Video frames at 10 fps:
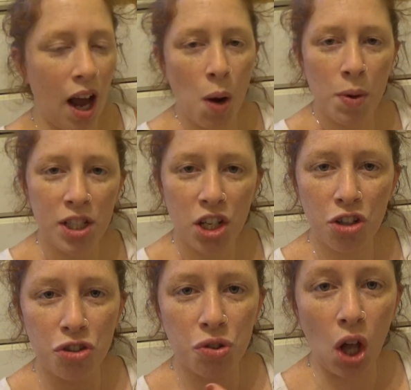I went to
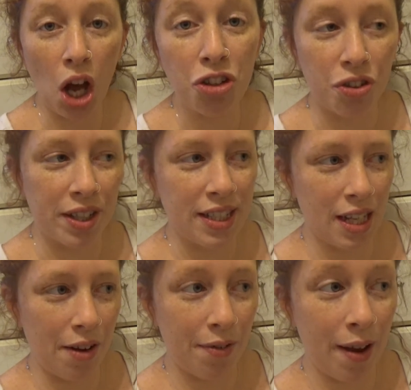go do laundry
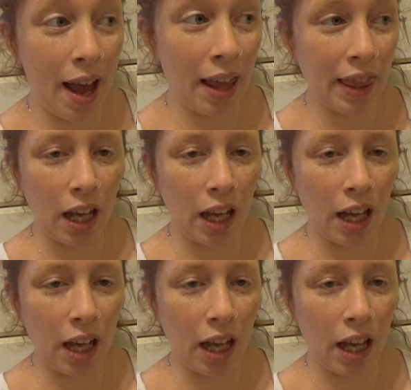because I've had